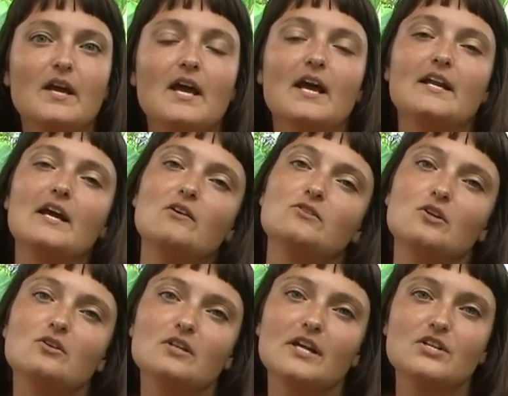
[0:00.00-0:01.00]
and how
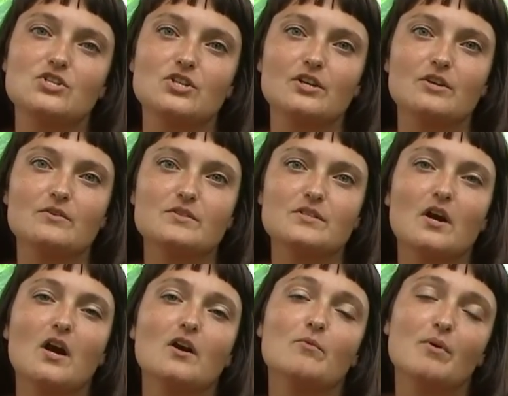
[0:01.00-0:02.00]
local N G Os
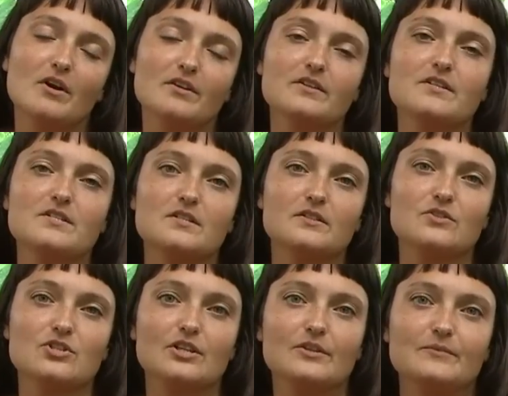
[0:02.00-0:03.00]
are a part of the
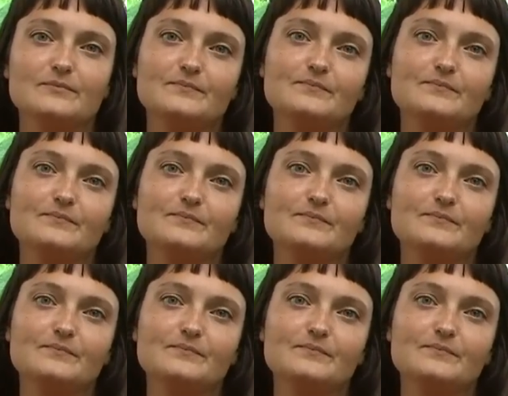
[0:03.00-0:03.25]
solution.